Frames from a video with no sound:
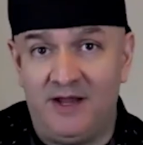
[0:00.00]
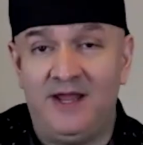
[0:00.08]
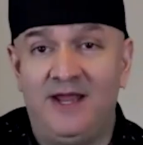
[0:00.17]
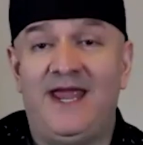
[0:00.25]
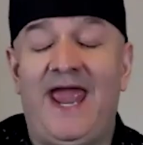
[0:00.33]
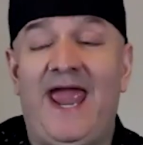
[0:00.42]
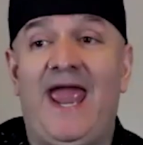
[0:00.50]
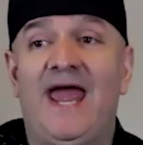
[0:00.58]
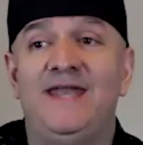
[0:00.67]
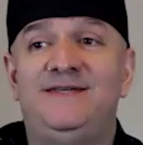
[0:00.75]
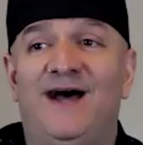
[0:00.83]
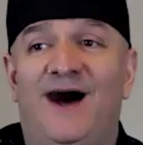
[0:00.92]
Yeah.
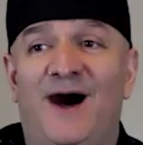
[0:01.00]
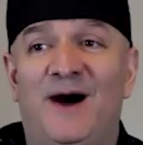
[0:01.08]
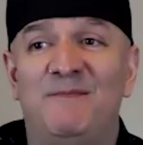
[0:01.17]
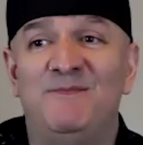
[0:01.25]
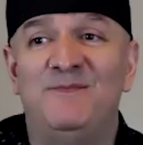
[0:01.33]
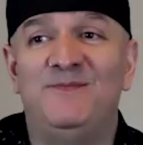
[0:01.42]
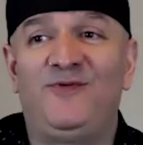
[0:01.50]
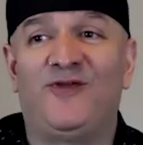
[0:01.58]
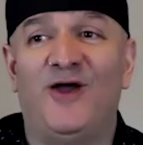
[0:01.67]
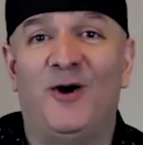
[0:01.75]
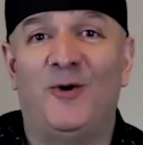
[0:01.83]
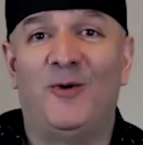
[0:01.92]
And um,
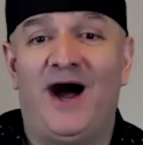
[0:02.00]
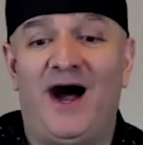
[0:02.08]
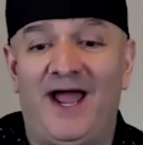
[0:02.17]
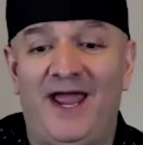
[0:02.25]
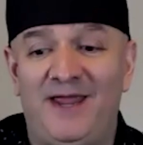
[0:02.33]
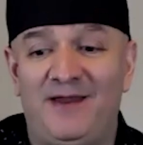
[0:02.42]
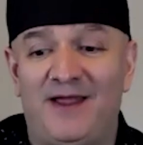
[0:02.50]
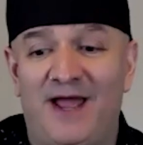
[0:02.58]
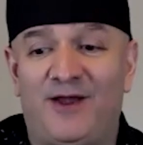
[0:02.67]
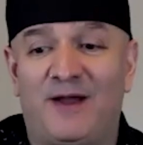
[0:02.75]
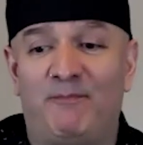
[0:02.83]
so I. when I, that